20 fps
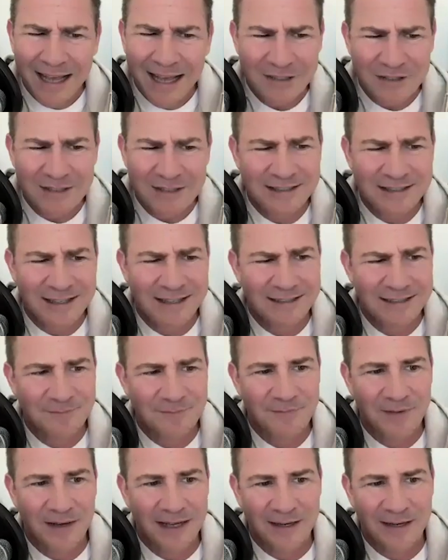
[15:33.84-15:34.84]
Yeah, I just,
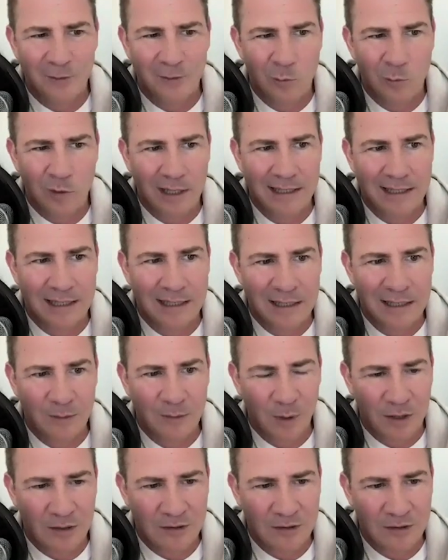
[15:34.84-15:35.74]
I, I don't like getting into